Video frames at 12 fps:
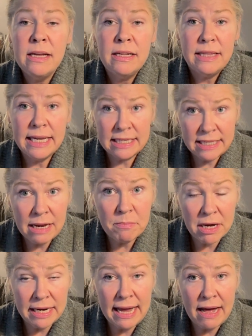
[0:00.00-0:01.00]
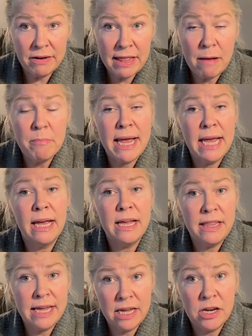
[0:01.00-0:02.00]
They can take money out of that bank and
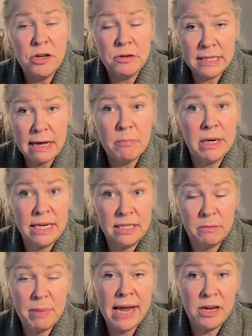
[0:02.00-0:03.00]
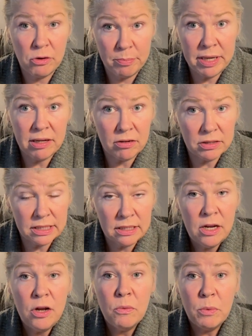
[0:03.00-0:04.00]
they can use that money to pay your bills.
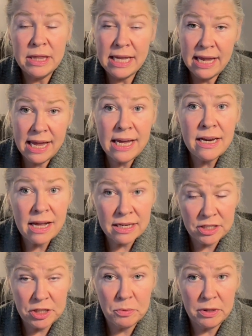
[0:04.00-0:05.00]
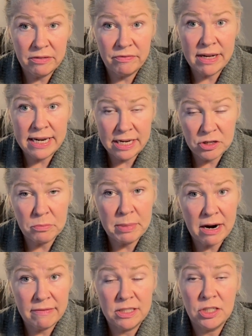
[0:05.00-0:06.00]
What they cannot do with a financial
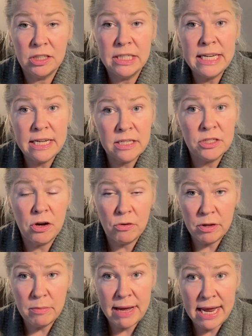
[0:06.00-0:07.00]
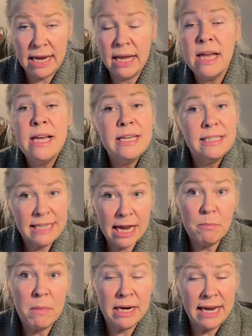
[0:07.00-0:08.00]
power of attorney is go to the bank, take
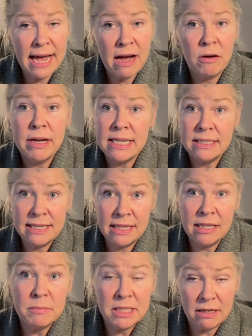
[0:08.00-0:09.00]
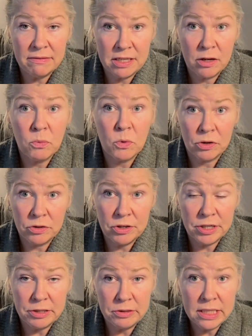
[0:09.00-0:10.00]
money out, and send themselves on a world
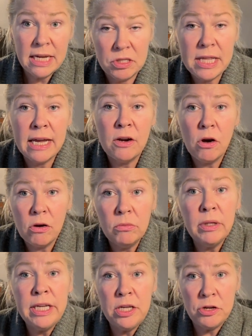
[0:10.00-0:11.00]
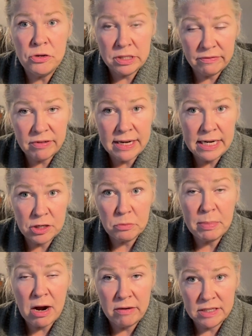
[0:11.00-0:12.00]
cruise. They can only use a financial
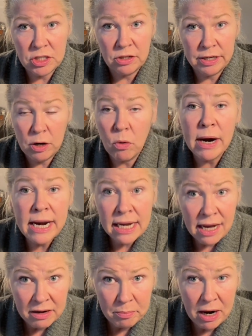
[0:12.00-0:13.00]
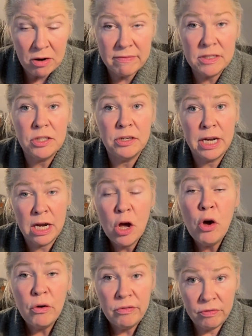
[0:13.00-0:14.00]
power of attorney or any kind of power of attorney
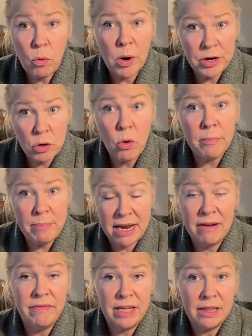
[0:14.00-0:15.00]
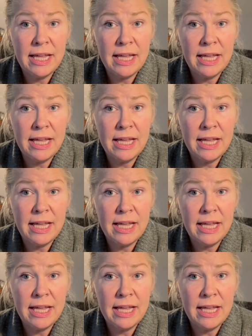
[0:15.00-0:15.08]
for your benefit.